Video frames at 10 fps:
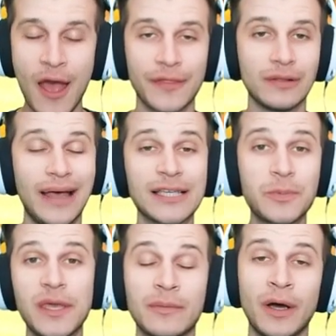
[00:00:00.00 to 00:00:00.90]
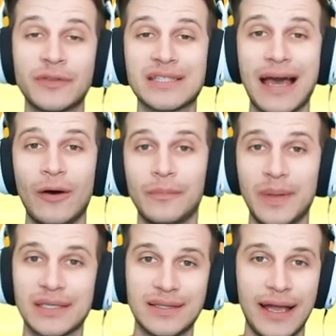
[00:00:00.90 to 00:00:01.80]
The last week of the month is out
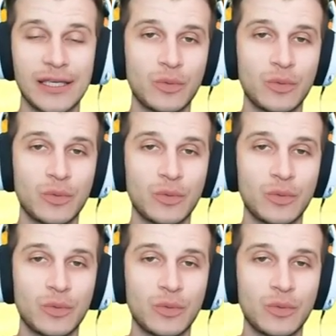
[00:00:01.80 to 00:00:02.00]
because that is